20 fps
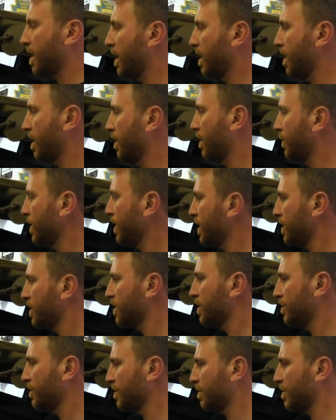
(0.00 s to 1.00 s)
Uh, we didn't
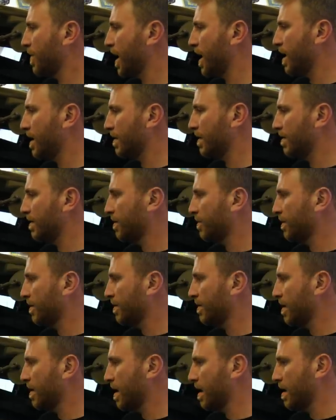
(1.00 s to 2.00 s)
use them past, I want
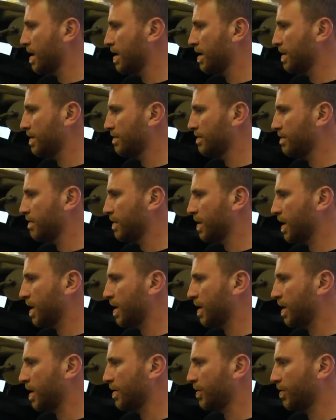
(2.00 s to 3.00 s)
to say,
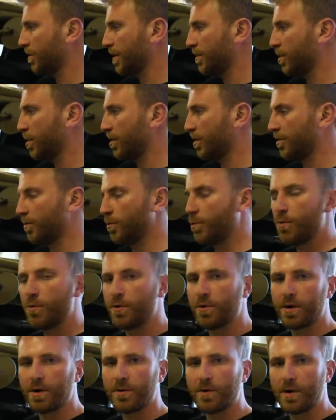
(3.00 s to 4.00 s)
uh, the early part of the
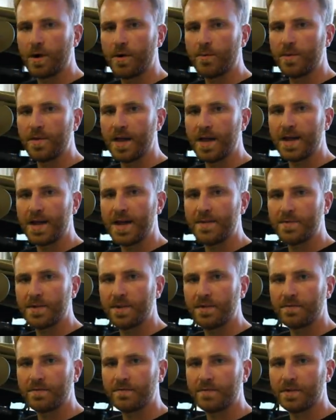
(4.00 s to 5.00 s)
war. Uh, we then gave them
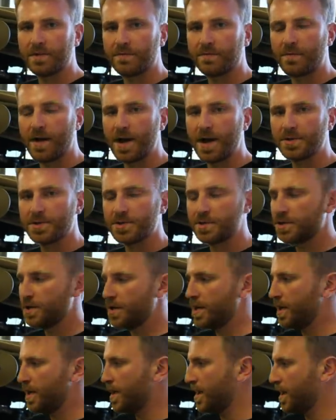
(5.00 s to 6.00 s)
to the, the French
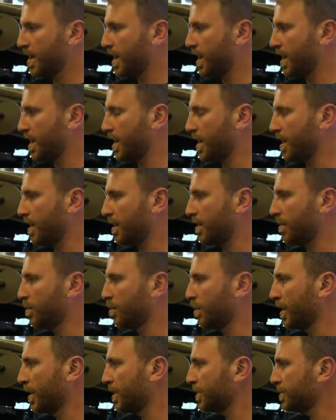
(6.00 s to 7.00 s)
and the
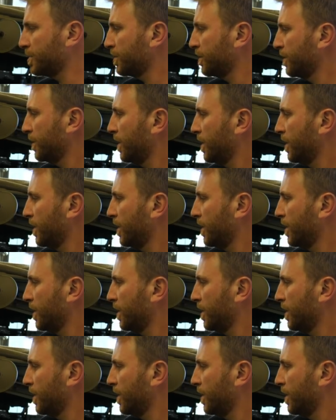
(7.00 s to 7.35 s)
British.